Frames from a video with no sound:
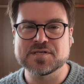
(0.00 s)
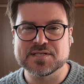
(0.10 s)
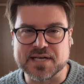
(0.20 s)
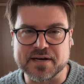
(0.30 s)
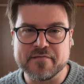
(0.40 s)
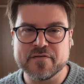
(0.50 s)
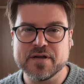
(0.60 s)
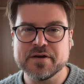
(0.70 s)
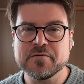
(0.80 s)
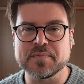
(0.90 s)
setup
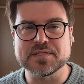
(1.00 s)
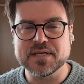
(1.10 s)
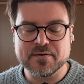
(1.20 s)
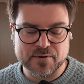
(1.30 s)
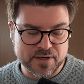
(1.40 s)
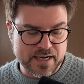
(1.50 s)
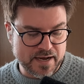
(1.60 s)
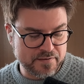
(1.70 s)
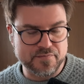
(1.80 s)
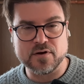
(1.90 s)
video, but today we're going to
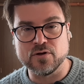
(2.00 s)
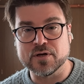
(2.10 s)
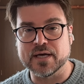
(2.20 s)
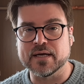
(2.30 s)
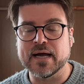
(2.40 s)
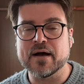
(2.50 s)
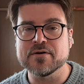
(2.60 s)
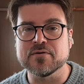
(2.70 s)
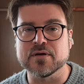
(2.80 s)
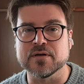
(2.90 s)
have a look at how
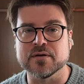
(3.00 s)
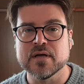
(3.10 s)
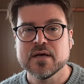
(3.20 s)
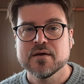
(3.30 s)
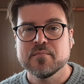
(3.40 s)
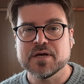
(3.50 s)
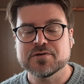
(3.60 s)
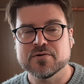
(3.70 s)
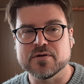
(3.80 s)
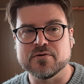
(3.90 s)
you can make
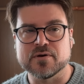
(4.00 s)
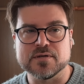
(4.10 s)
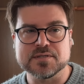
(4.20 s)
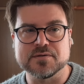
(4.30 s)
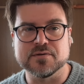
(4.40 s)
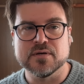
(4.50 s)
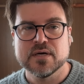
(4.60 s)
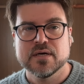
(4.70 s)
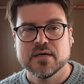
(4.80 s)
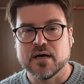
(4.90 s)
sure that you can also
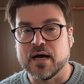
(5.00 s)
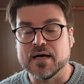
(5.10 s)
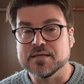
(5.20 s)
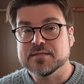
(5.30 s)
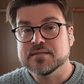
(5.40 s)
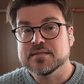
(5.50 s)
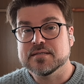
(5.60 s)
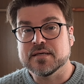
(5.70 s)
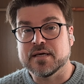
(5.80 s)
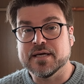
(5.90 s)

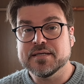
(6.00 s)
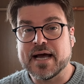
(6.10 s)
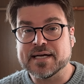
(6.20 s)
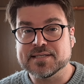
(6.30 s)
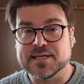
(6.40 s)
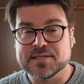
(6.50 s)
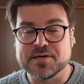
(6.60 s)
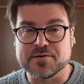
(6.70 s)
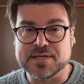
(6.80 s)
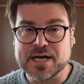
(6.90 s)
get access to
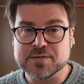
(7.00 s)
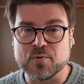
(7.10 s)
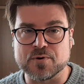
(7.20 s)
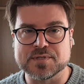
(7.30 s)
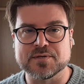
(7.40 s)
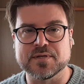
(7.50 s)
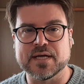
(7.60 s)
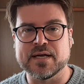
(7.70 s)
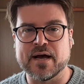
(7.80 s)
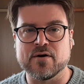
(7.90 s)
your dashboard so
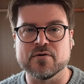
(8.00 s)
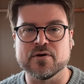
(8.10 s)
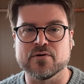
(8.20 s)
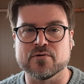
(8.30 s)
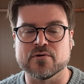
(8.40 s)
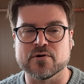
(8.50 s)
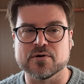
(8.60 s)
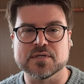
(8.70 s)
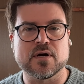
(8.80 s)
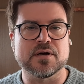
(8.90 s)
that now
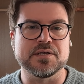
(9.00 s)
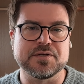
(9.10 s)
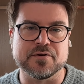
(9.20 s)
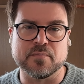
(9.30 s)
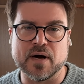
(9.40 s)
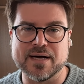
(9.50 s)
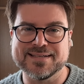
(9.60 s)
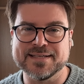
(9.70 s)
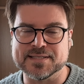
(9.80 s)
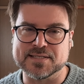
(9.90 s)
you're talking to your bot
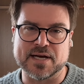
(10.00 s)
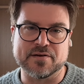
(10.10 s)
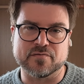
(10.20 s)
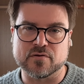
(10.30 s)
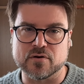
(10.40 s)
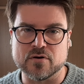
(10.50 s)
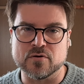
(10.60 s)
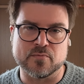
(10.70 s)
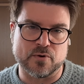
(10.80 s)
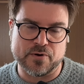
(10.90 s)
inside of
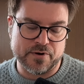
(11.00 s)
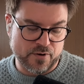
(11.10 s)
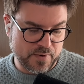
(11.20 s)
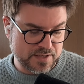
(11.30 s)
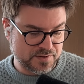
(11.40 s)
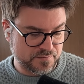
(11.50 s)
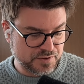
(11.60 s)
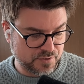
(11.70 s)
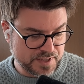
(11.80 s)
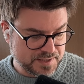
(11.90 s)
Chrome or your browser of
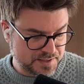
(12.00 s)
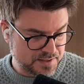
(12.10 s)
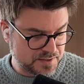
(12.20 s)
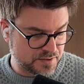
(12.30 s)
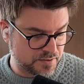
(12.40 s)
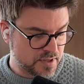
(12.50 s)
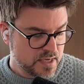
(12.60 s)
choice. So